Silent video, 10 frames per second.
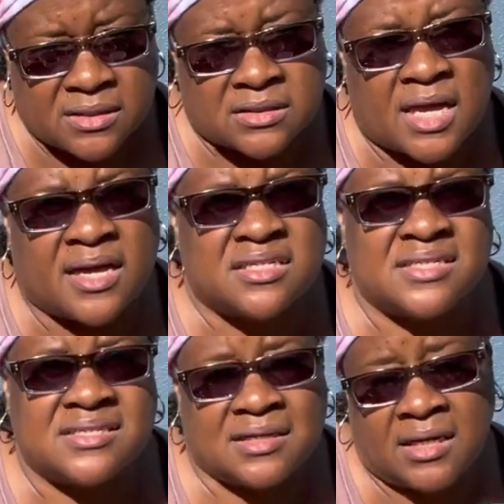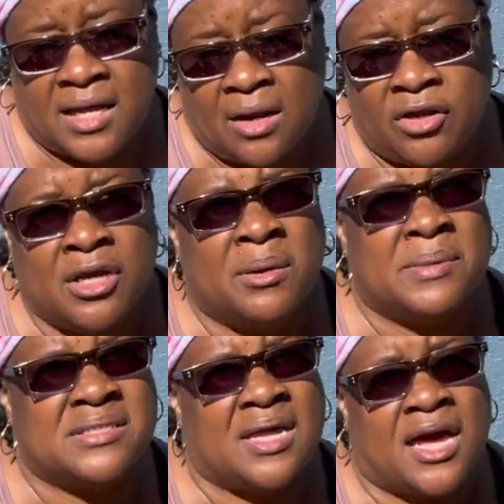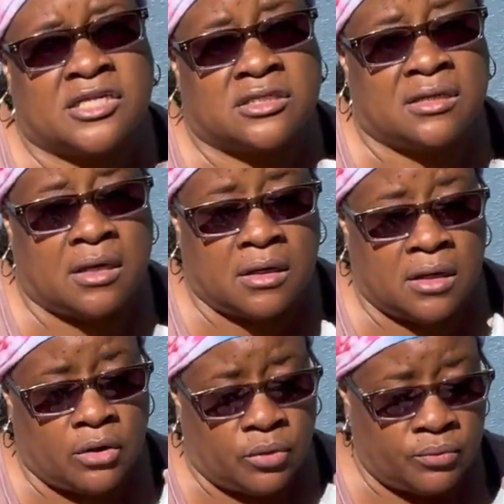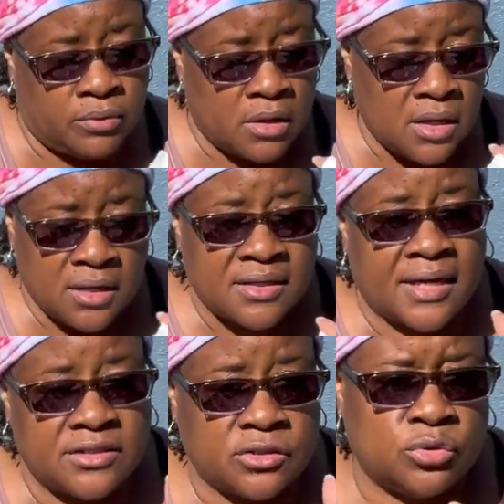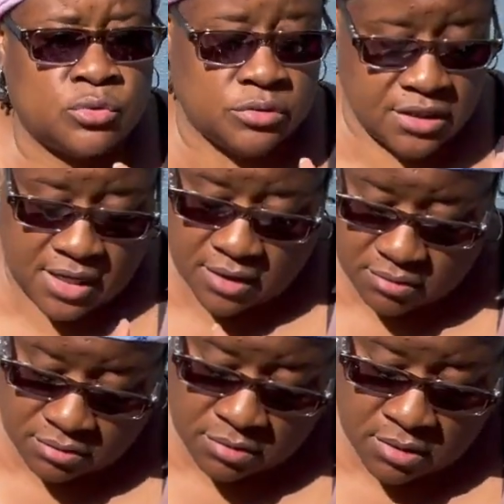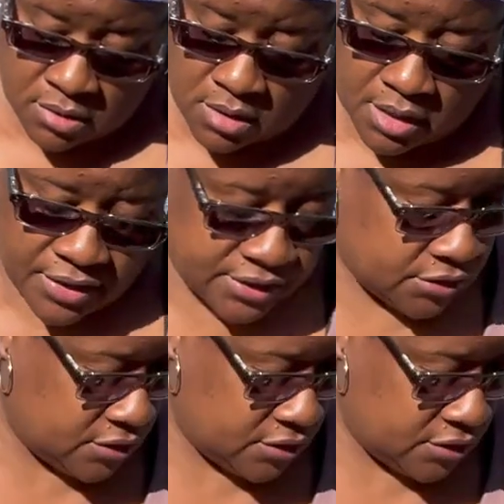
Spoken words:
it's sunny out here, but it's actually a nice cool day. All right, so